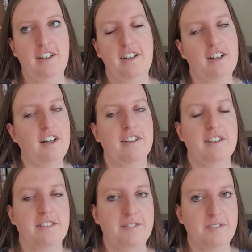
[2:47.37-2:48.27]
oh,
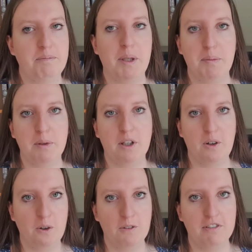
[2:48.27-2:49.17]
people are
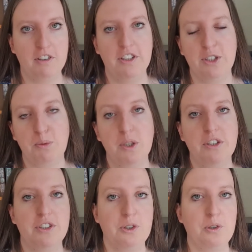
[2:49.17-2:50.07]
awful, this
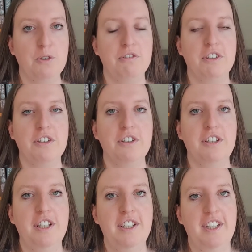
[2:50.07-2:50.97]
world is
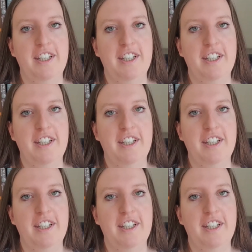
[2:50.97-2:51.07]
awful.